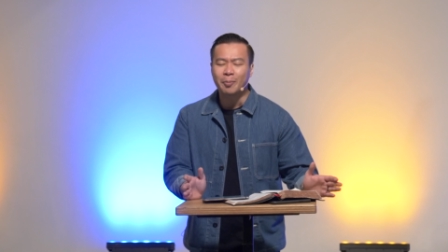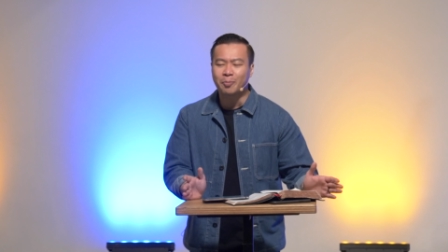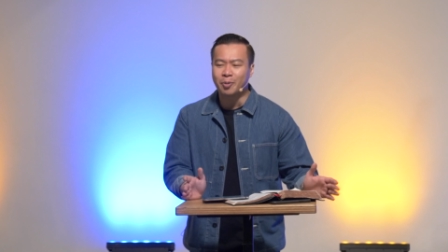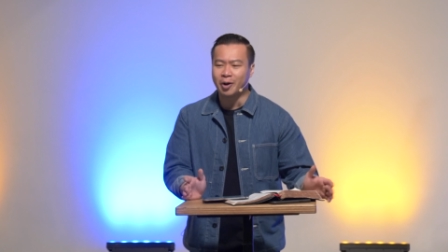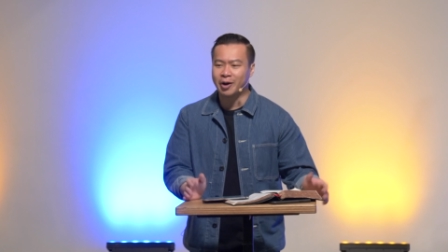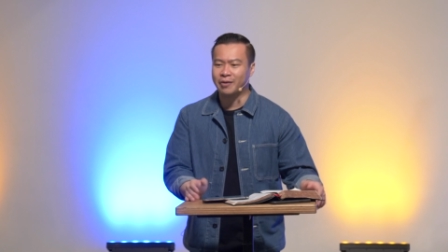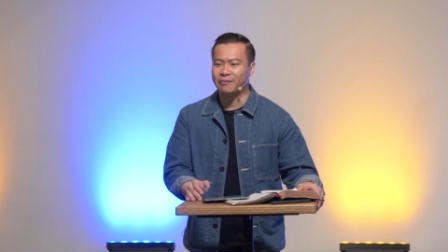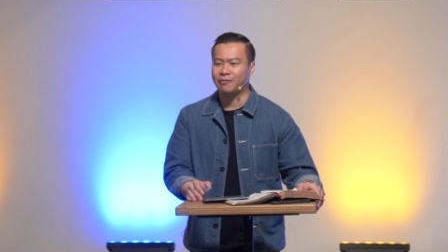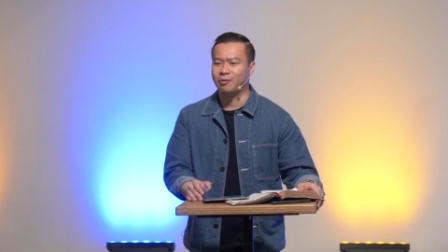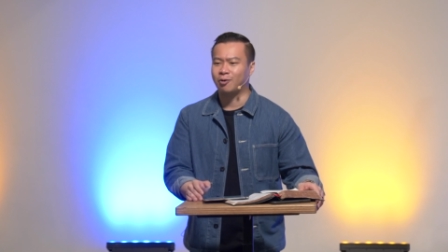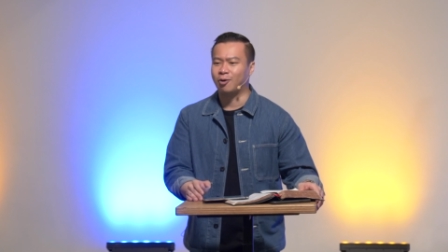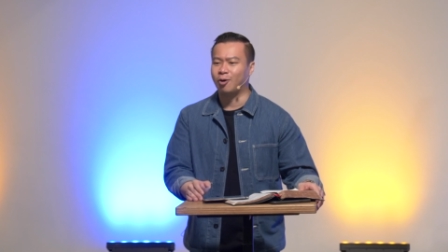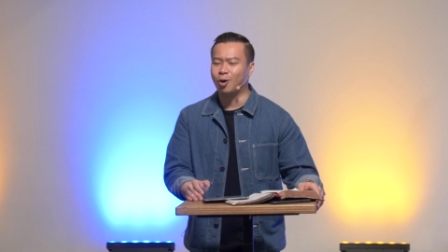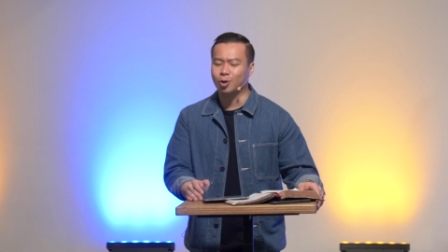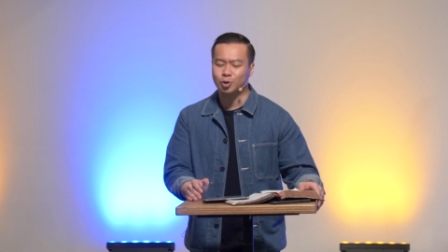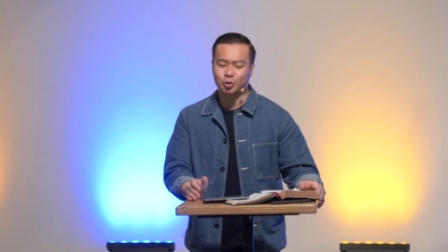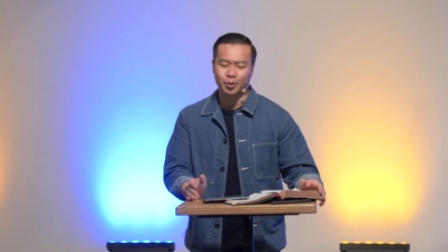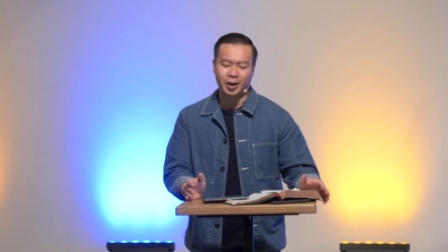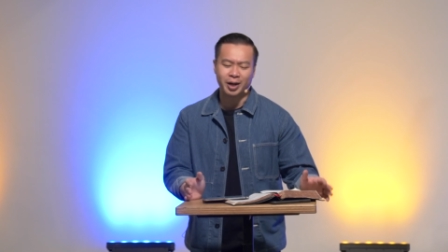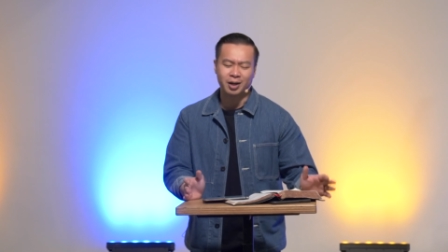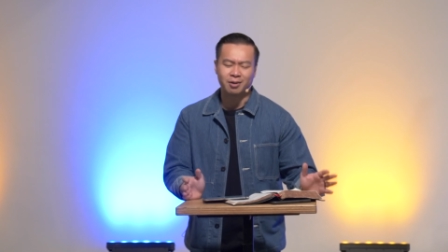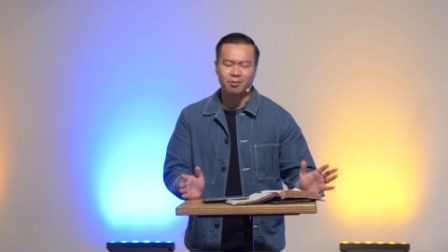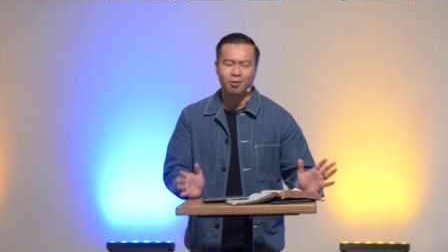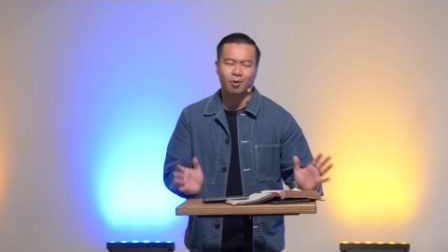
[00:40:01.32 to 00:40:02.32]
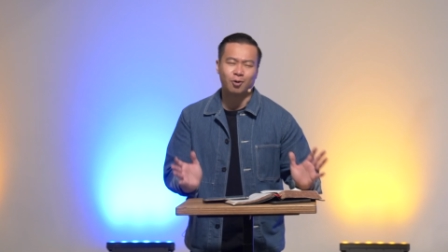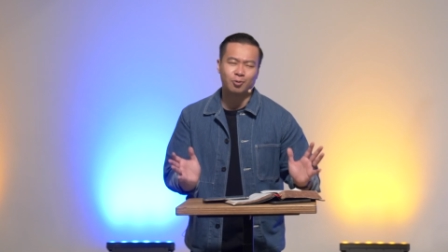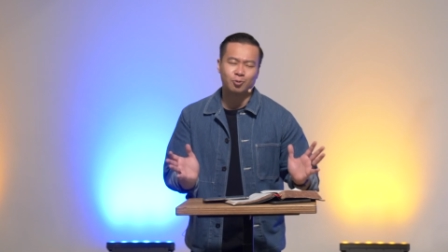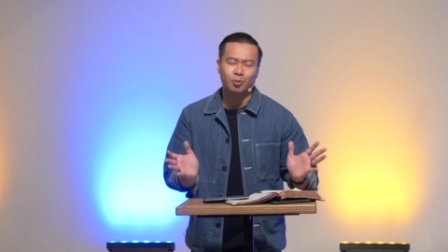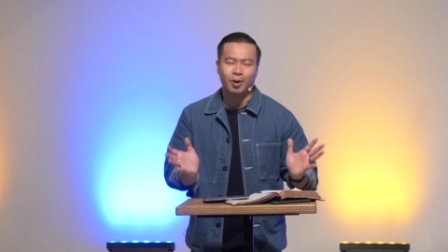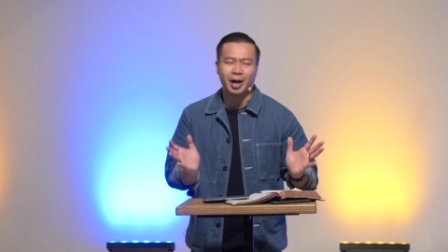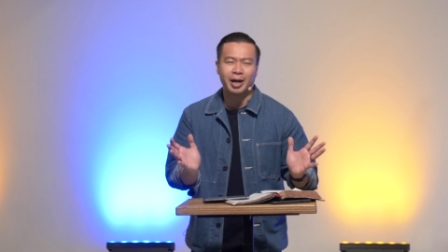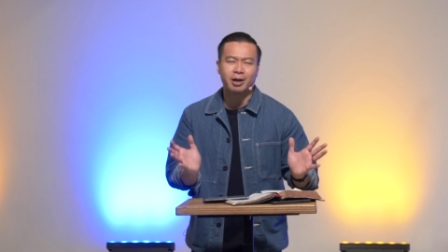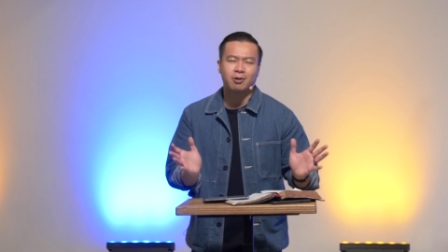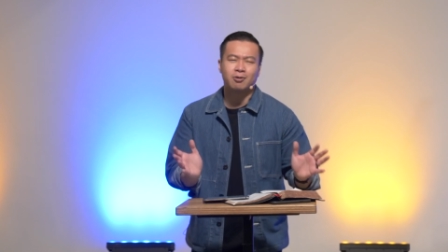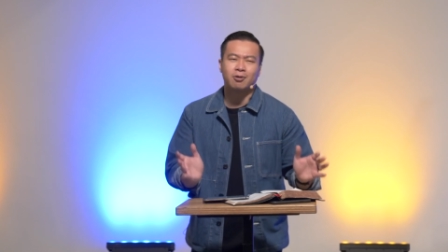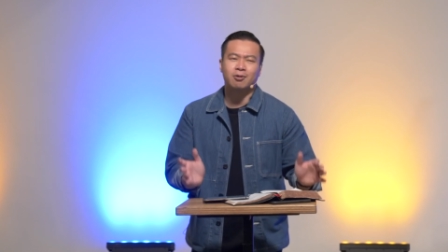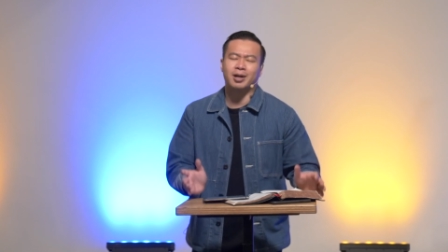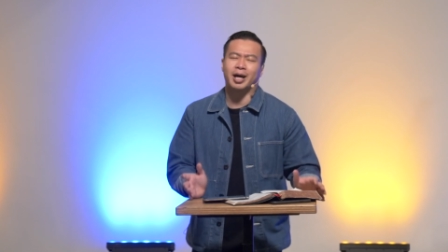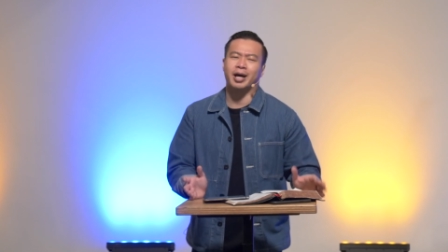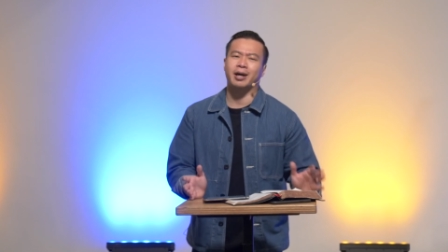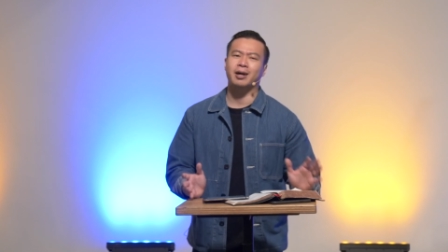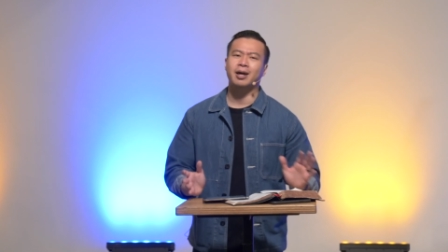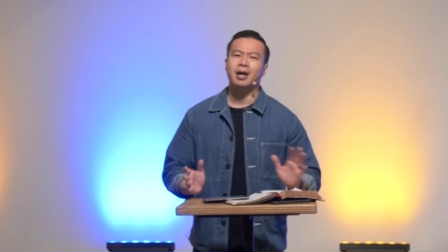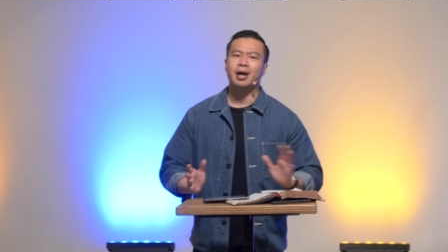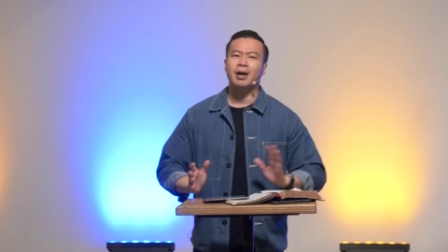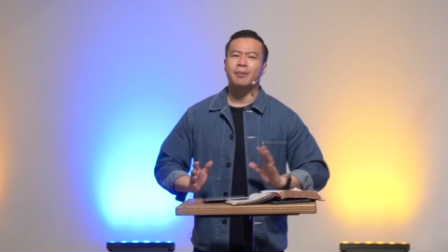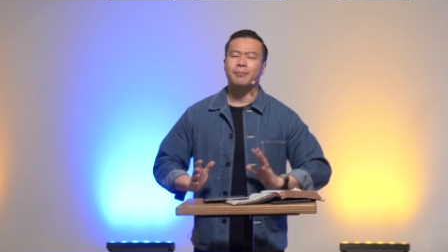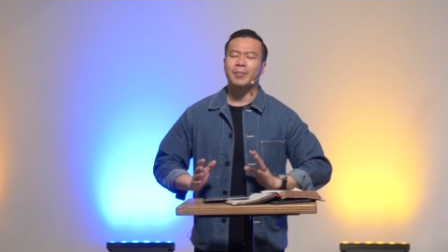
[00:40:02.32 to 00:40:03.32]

I pray for? Or should I, or do I go like,